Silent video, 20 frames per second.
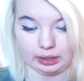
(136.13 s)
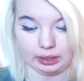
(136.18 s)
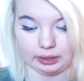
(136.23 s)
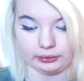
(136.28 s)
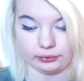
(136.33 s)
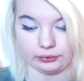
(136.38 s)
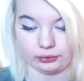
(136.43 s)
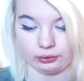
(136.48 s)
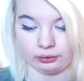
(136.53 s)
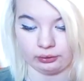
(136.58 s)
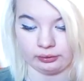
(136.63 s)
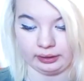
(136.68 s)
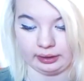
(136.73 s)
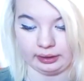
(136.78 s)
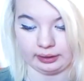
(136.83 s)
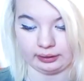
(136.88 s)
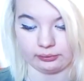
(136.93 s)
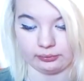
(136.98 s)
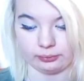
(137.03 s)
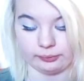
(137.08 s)
Your
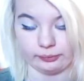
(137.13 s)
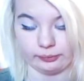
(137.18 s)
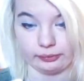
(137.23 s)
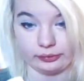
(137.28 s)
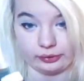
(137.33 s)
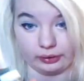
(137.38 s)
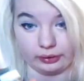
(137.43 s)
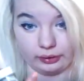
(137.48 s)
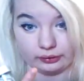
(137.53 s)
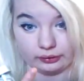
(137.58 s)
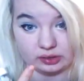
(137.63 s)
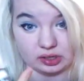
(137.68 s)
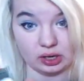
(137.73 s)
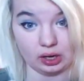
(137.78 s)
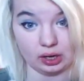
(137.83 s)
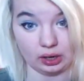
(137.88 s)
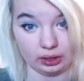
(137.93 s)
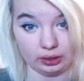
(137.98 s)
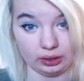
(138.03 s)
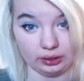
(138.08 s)
contacts will start to
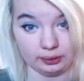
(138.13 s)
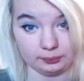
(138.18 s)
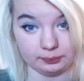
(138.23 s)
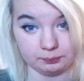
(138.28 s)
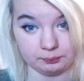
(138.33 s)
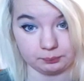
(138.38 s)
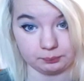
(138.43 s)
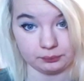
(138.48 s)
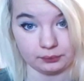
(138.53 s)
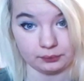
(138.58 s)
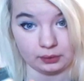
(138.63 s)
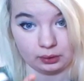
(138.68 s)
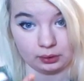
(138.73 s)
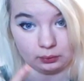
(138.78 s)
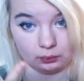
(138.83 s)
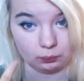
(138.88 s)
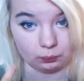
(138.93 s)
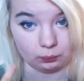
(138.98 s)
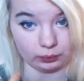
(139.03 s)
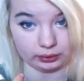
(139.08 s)
hurt
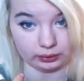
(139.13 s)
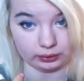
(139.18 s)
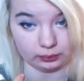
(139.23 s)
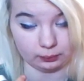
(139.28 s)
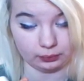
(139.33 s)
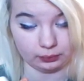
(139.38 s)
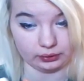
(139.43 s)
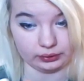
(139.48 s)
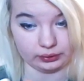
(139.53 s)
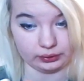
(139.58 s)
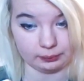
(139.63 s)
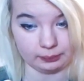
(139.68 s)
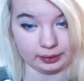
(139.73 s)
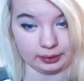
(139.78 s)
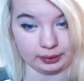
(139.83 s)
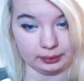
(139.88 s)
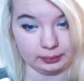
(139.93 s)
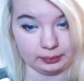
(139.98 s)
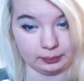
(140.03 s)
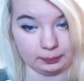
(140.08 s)
when you put them
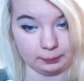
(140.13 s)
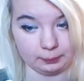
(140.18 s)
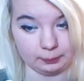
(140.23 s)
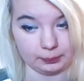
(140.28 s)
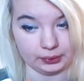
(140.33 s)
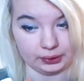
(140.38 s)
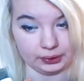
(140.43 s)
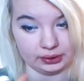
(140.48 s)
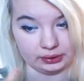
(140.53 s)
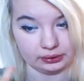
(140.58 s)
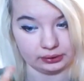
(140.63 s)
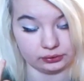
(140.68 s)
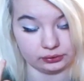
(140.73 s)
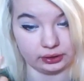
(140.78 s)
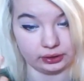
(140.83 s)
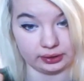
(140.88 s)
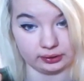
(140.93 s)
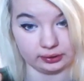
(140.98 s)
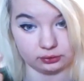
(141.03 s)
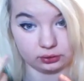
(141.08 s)
in, but
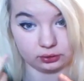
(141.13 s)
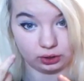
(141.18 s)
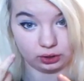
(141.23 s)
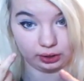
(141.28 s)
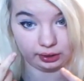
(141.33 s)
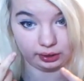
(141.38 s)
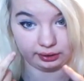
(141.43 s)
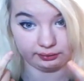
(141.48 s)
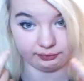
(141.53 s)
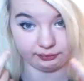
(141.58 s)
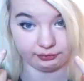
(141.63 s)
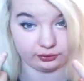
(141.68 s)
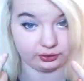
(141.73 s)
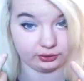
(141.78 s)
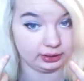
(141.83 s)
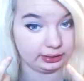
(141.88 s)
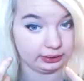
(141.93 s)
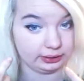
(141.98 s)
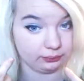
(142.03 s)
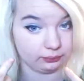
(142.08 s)
they should hurt for
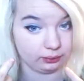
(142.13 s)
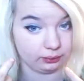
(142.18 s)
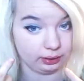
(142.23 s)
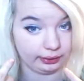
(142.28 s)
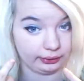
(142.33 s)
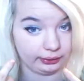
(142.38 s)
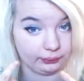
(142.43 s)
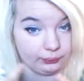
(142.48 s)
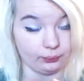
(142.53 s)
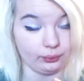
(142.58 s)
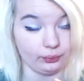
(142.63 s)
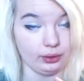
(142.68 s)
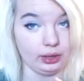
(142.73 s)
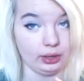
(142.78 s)
a little while,